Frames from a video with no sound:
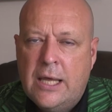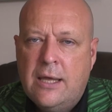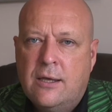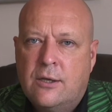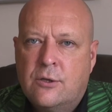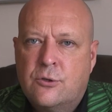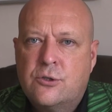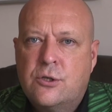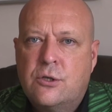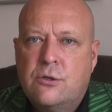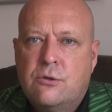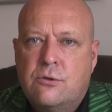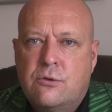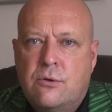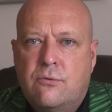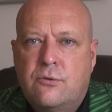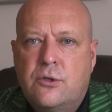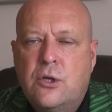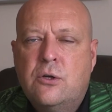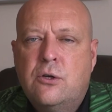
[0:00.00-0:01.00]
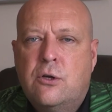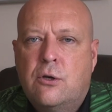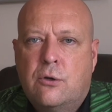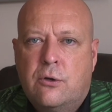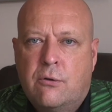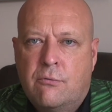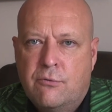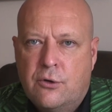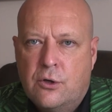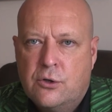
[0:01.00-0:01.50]
As soon as you've done your
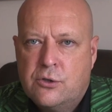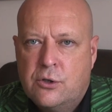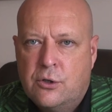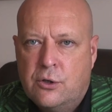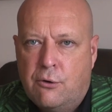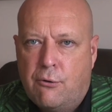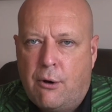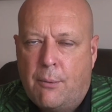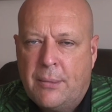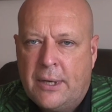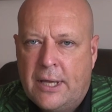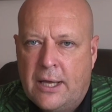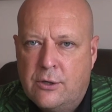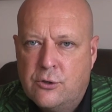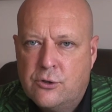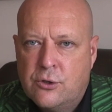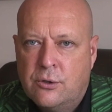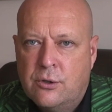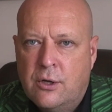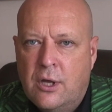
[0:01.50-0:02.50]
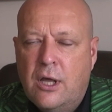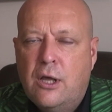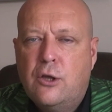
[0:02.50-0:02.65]
conversion and your application,